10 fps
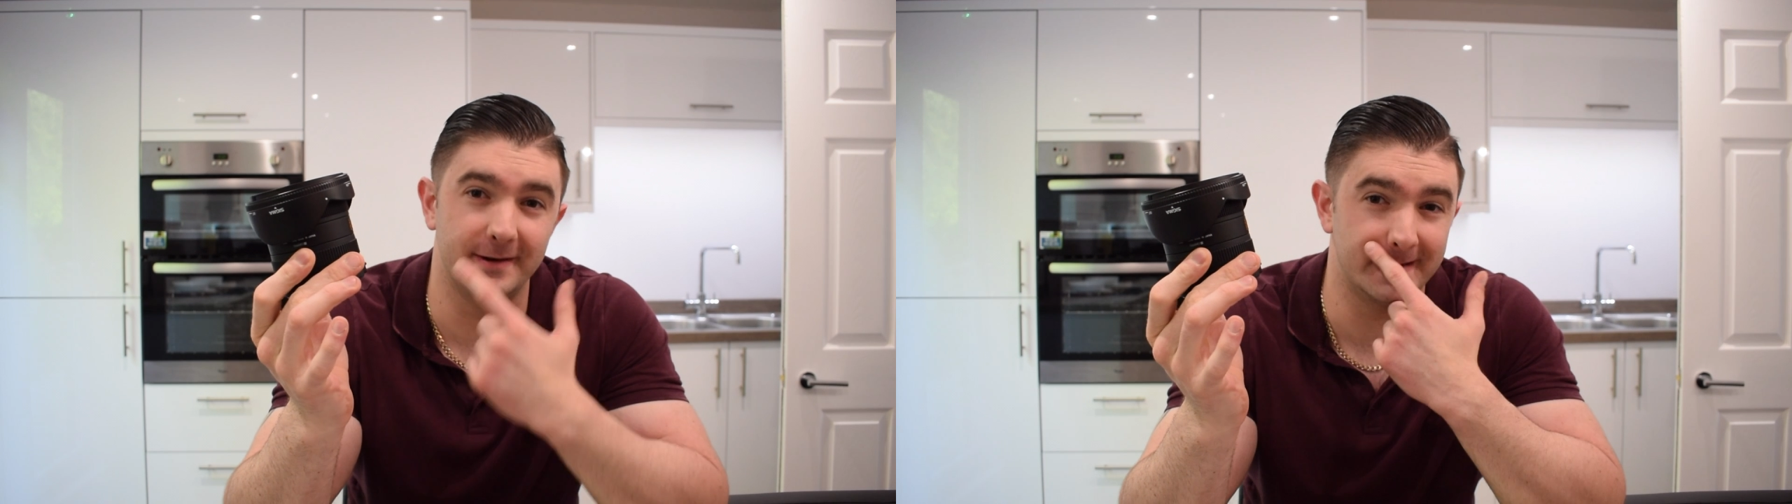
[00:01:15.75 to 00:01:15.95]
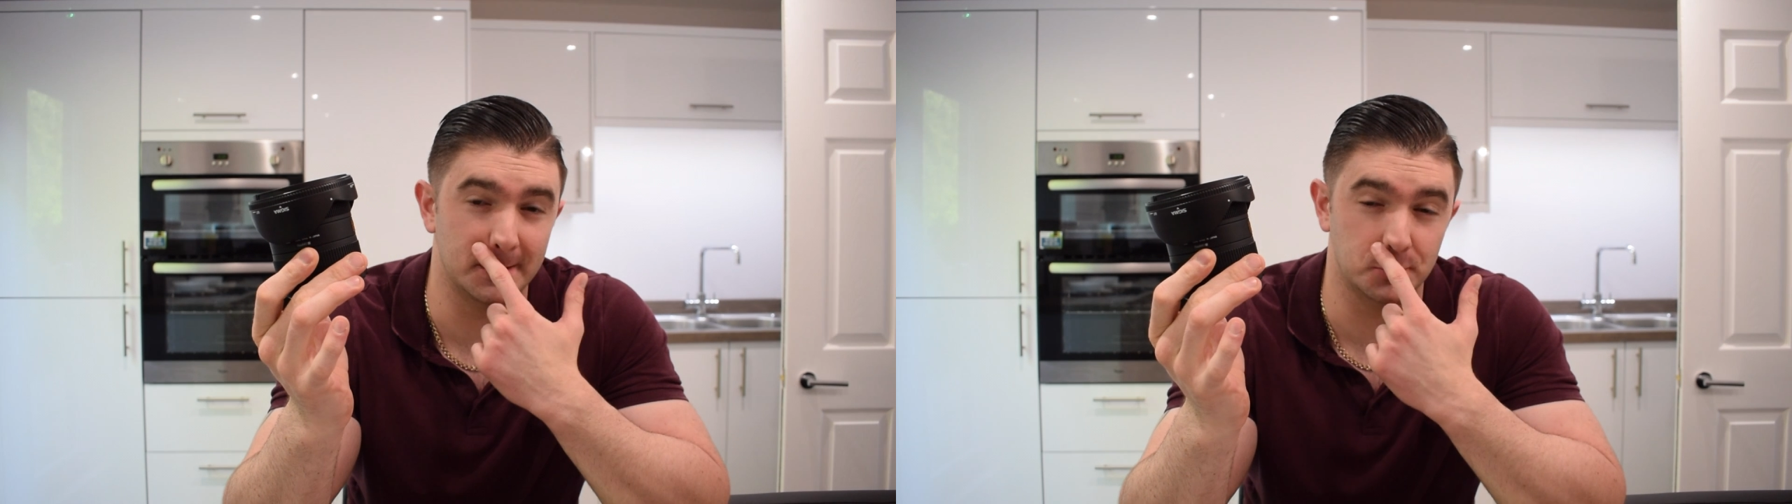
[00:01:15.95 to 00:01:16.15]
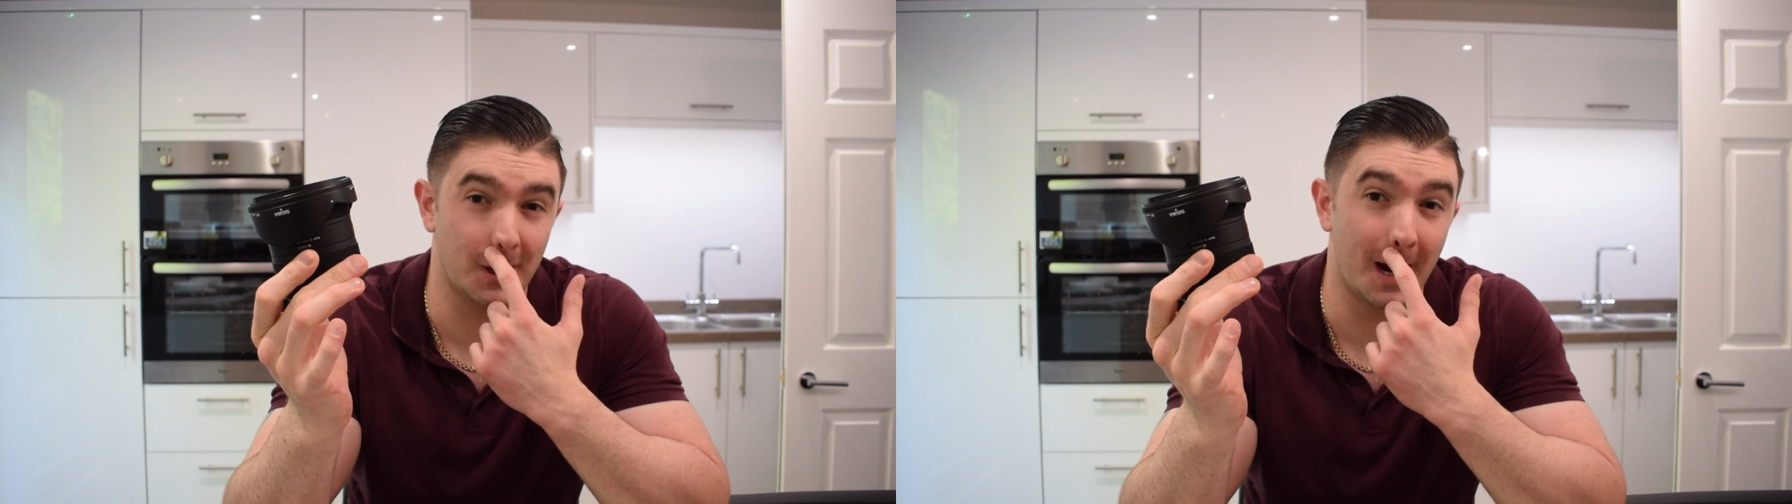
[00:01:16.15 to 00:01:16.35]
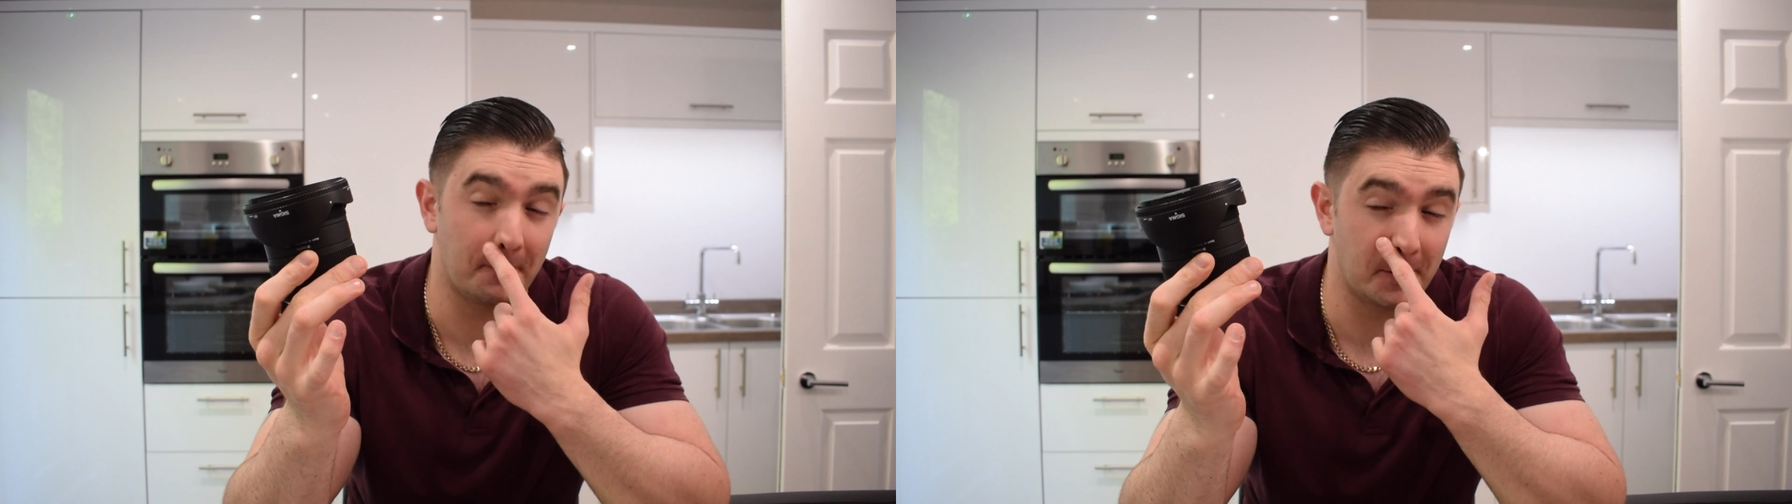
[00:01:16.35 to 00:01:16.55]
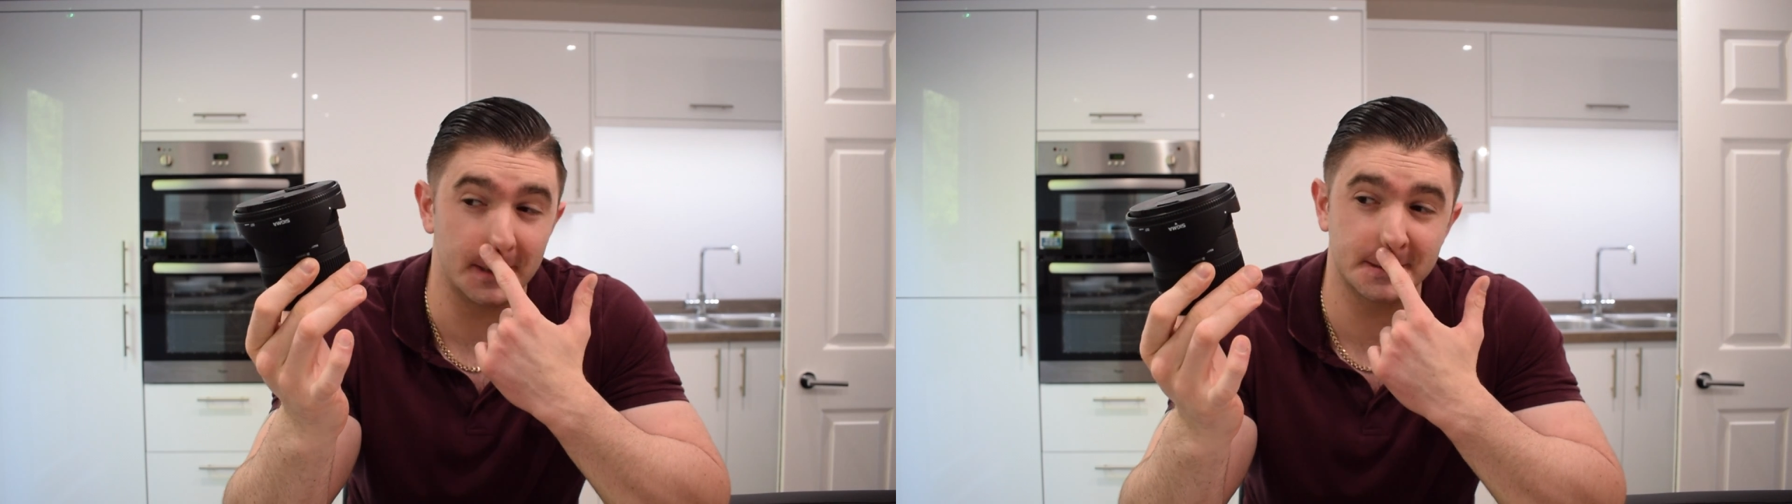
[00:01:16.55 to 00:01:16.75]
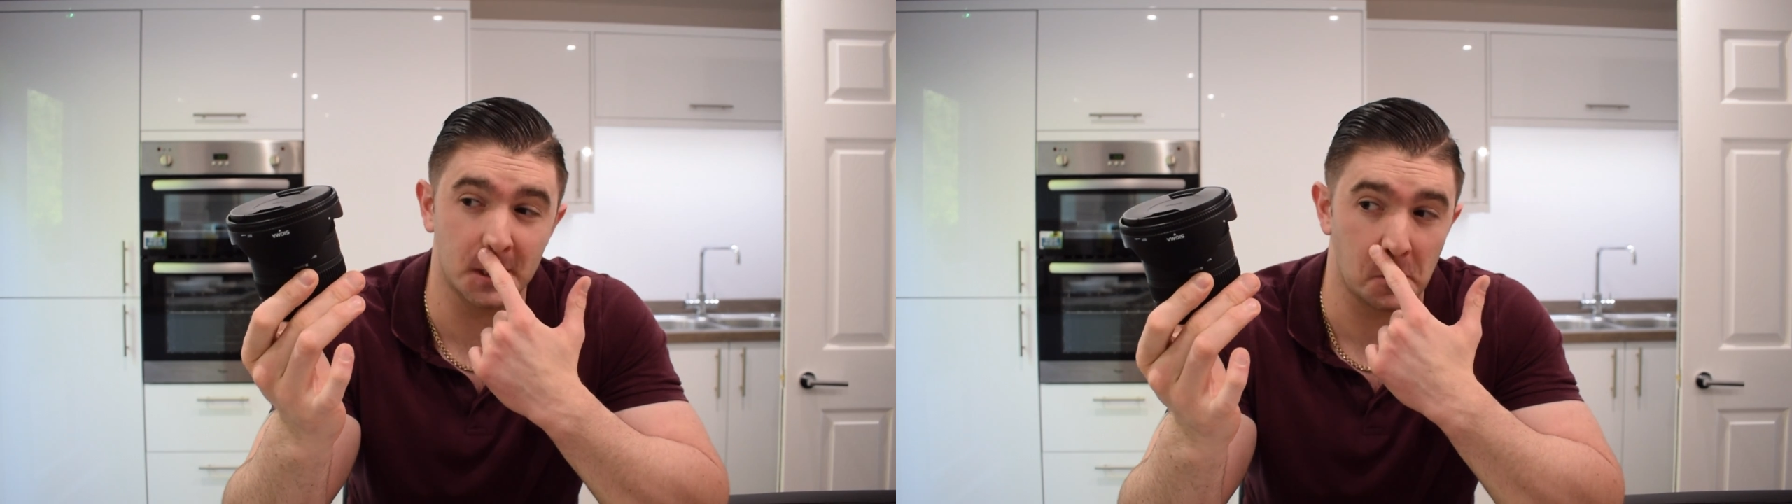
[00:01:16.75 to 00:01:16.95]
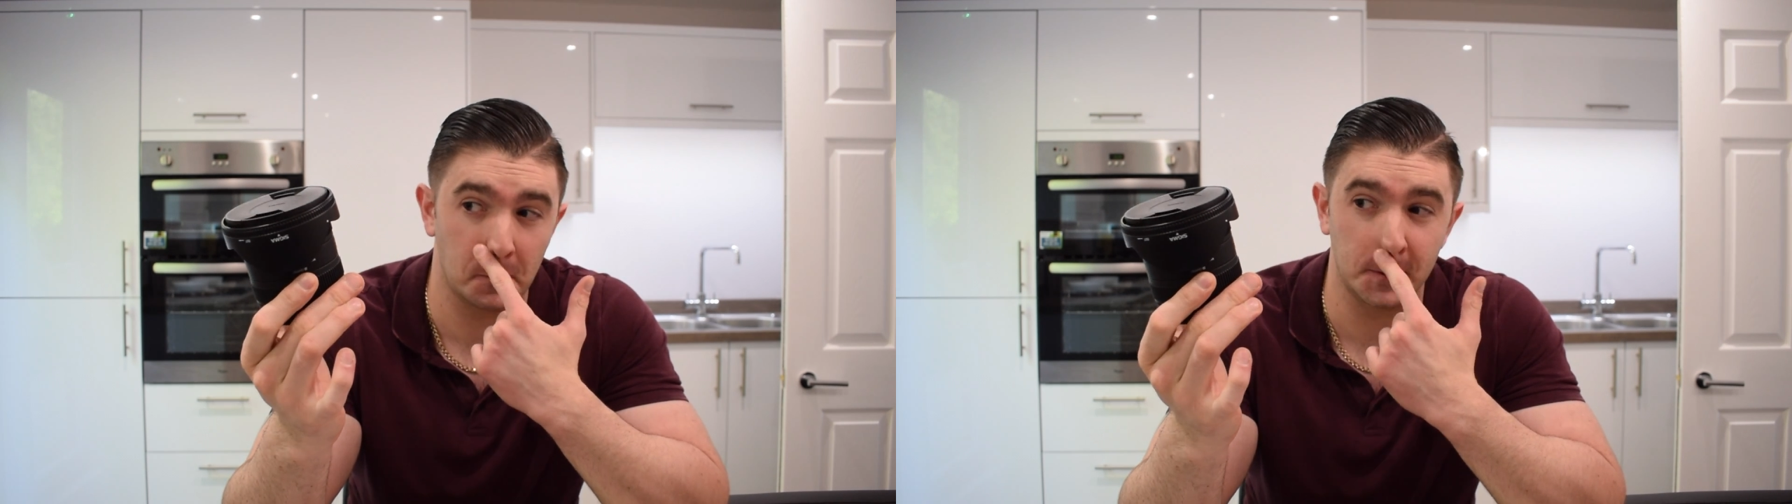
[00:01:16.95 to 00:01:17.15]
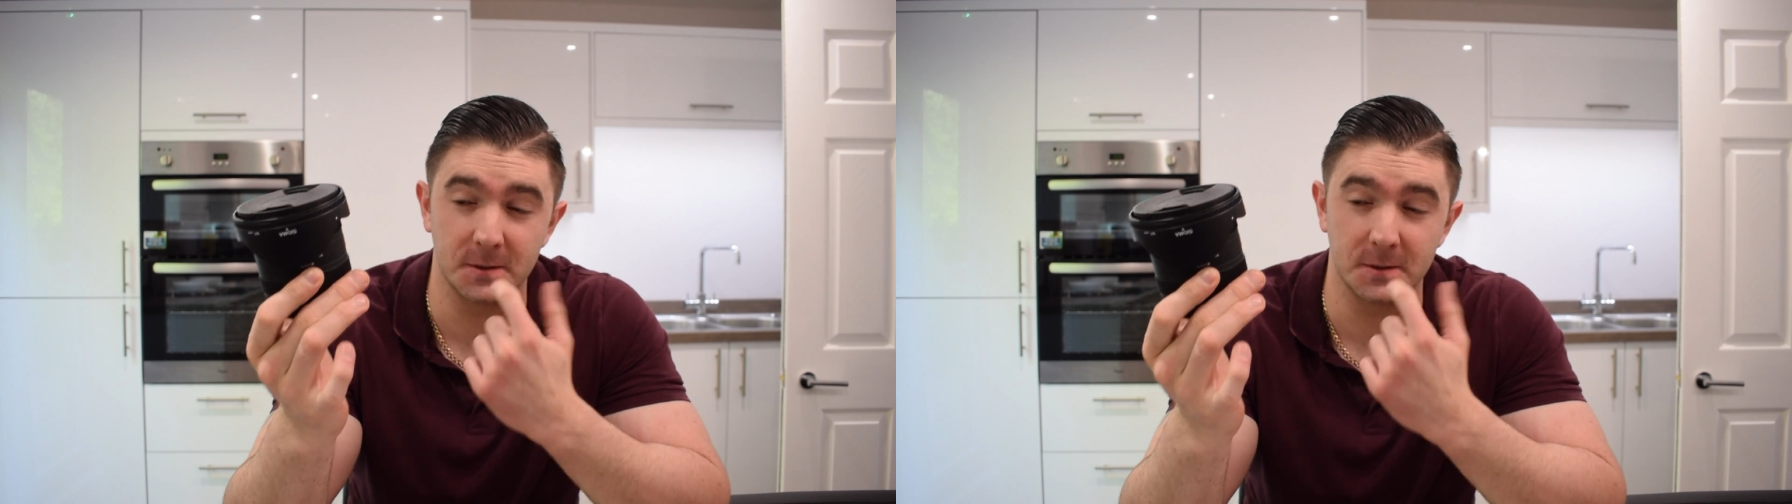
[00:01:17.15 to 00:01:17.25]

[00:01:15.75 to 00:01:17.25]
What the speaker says: than the actual camera itself,